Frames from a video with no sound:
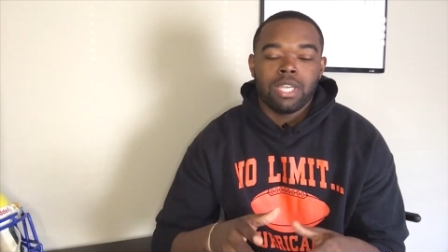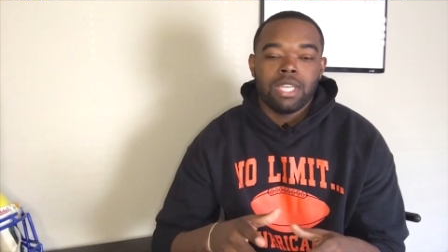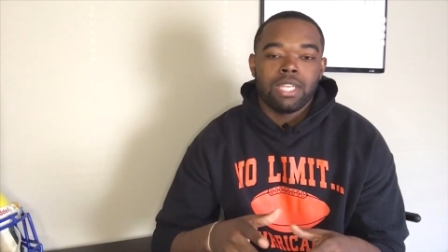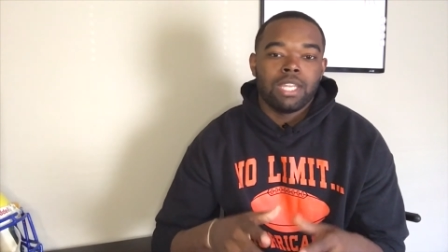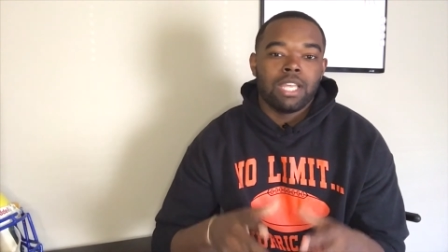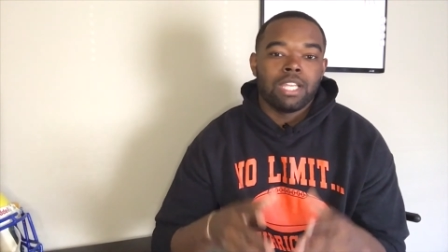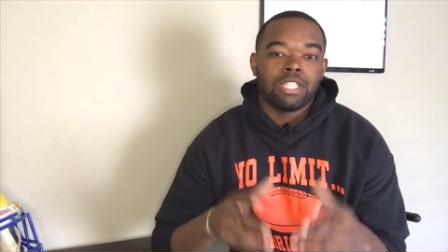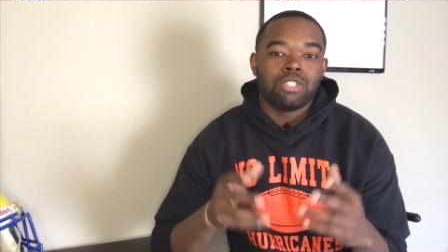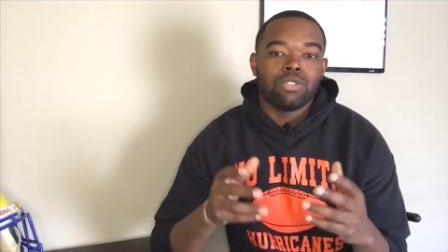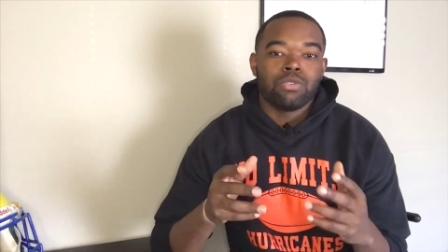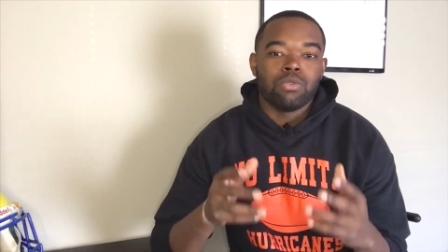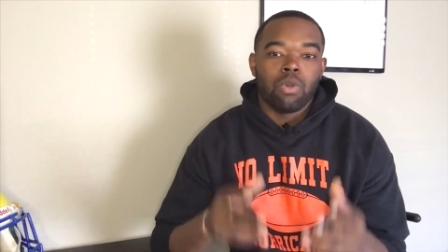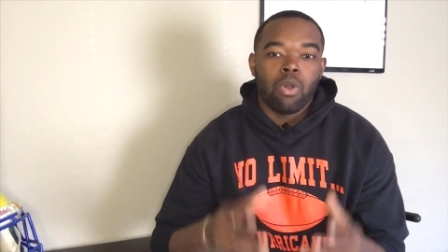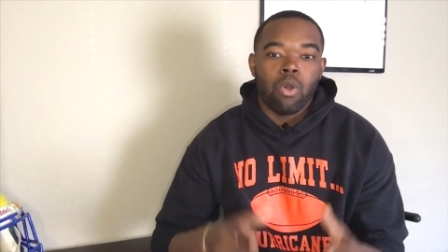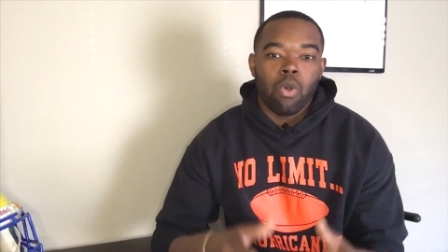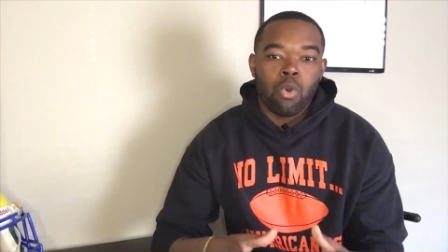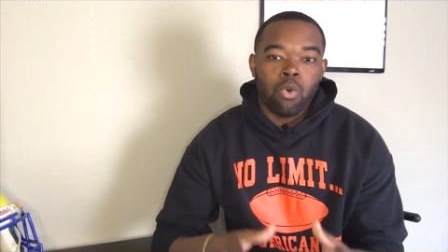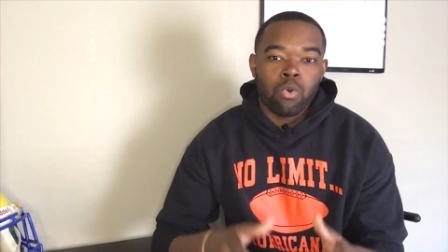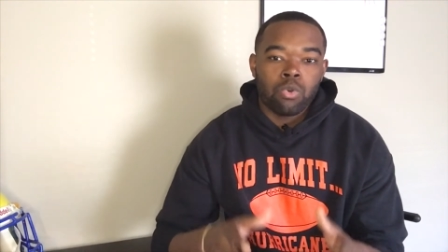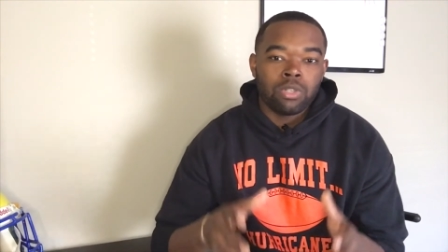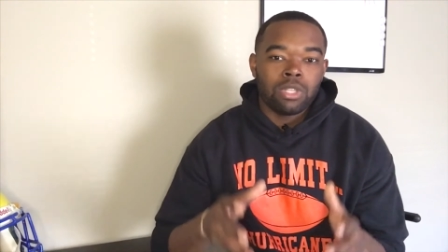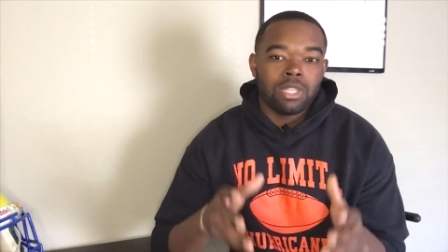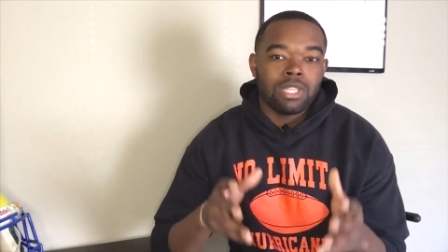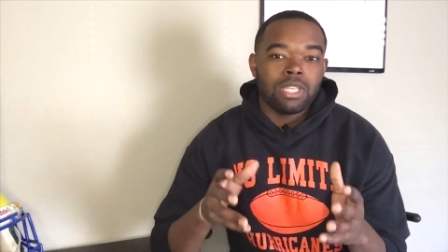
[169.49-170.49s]
that you
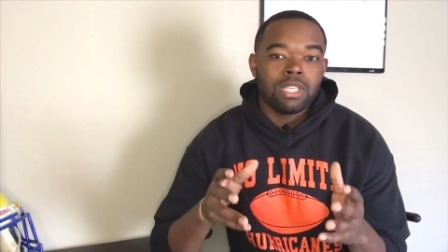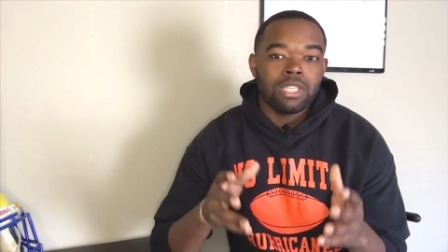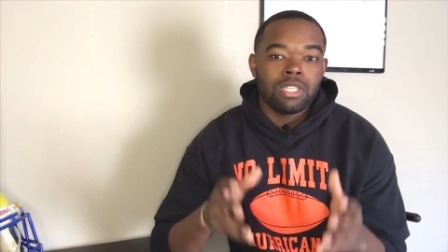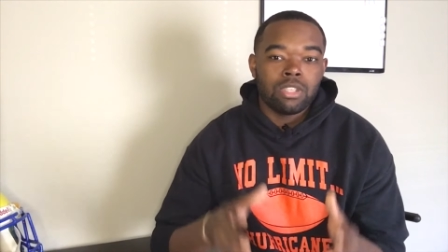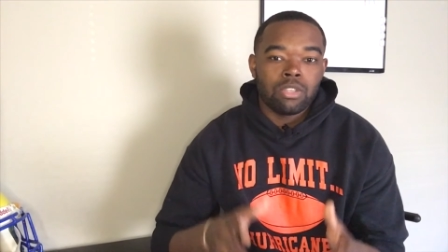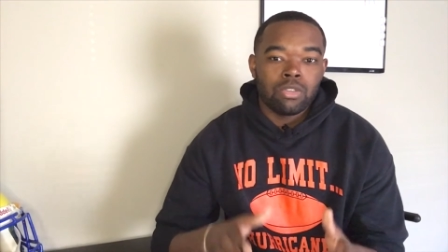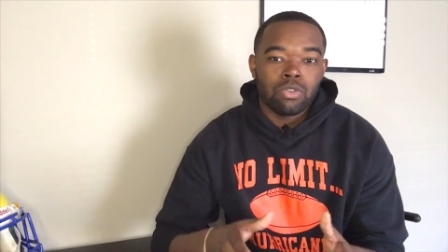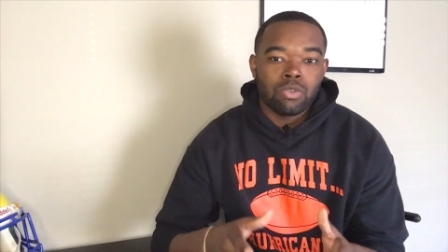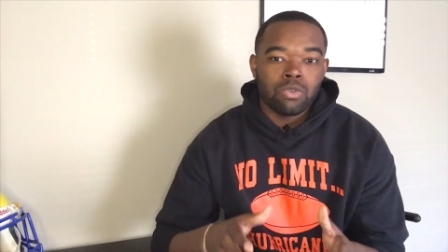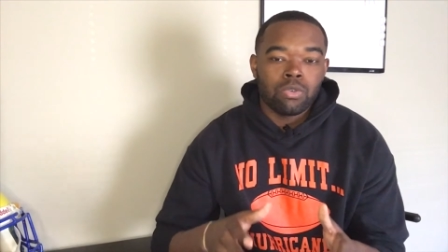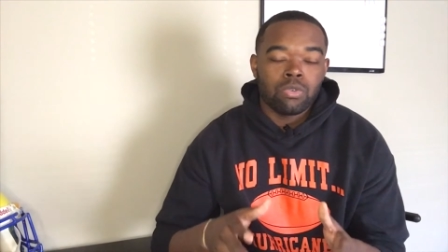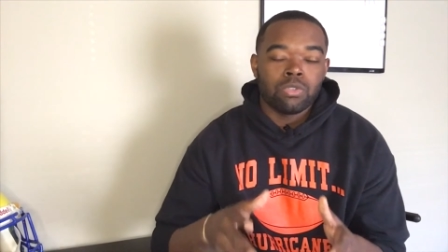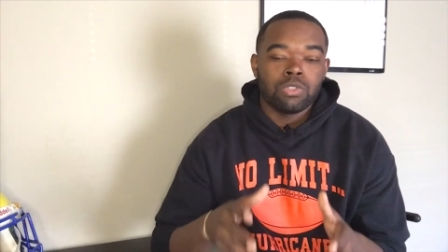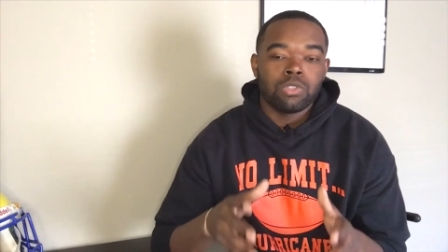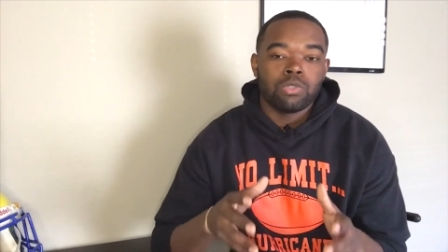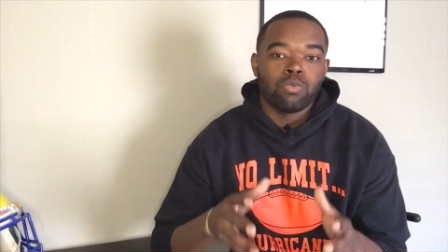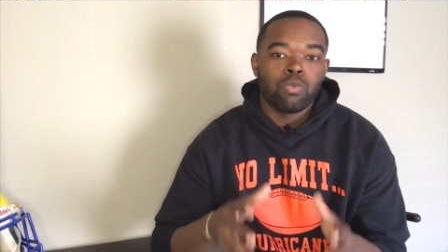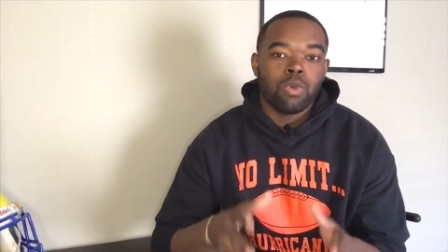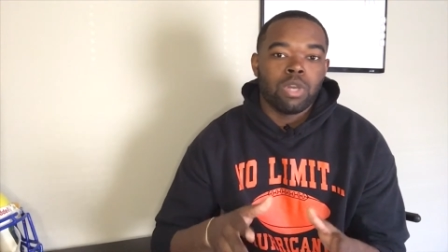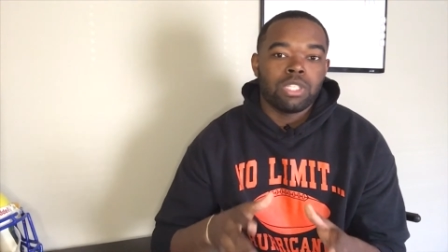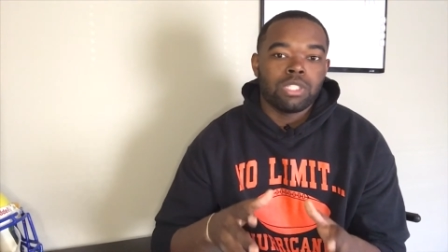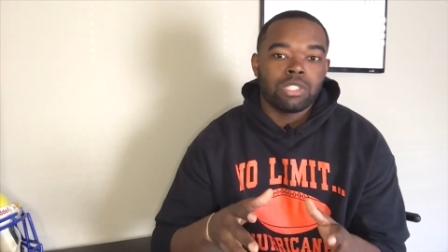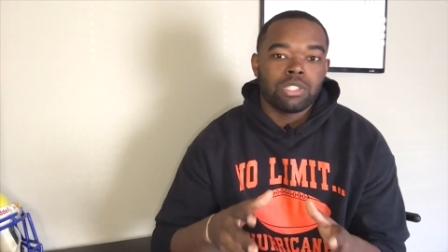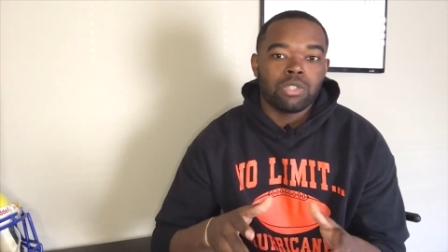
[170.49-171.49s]
only use
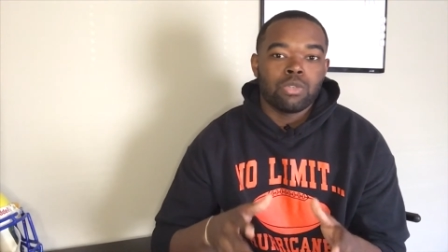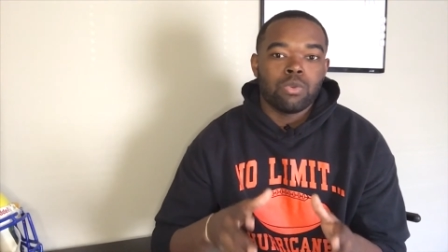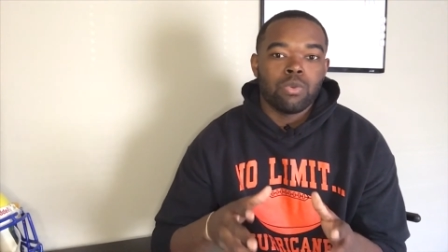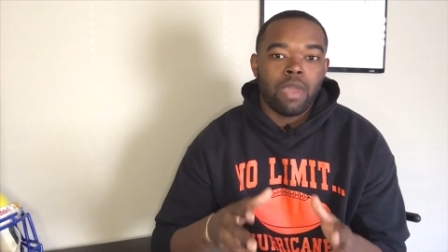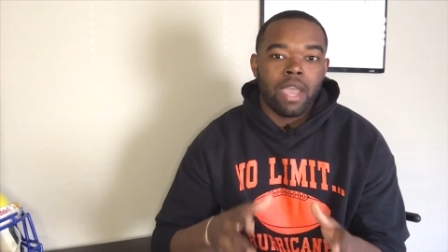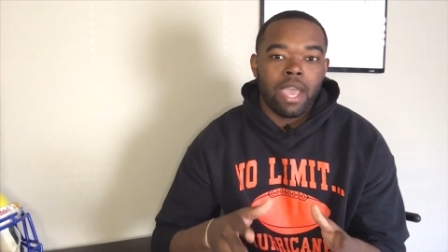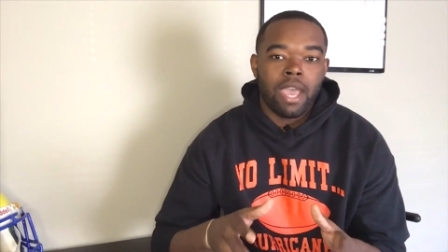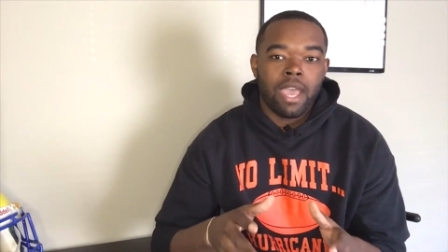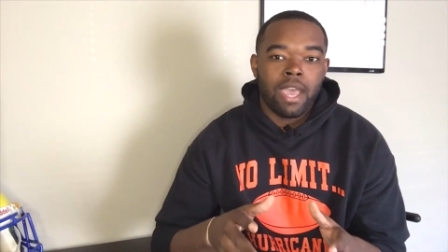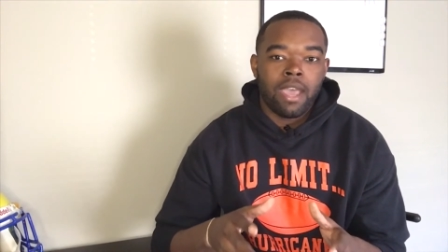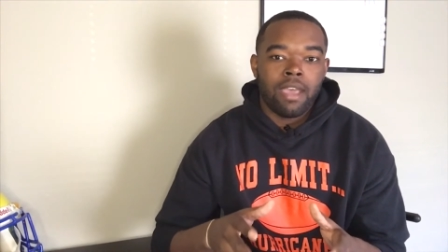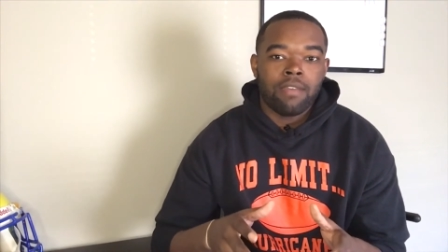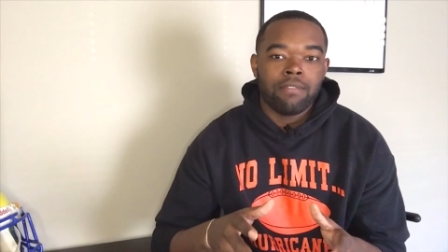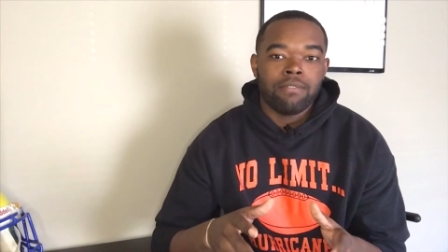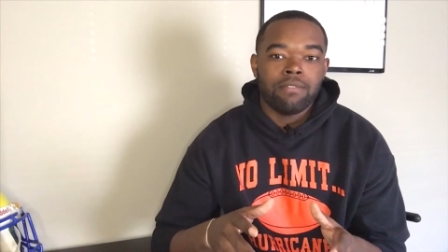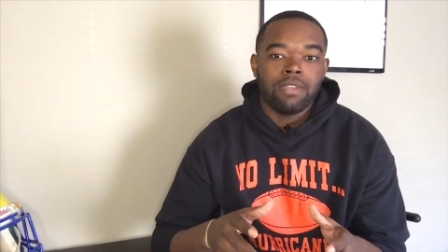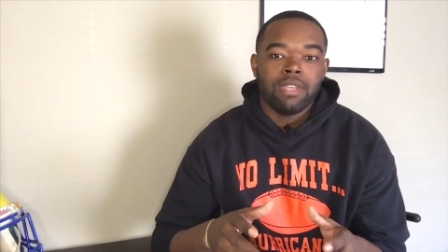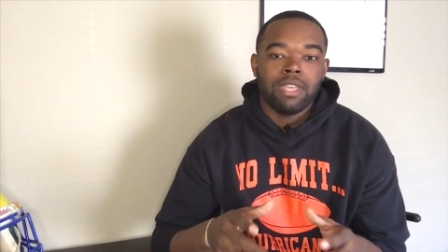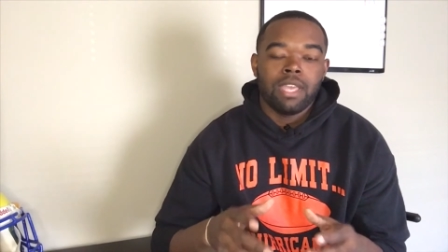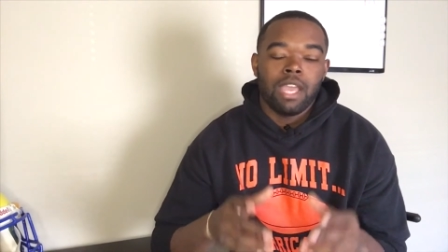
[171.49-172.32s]
what you have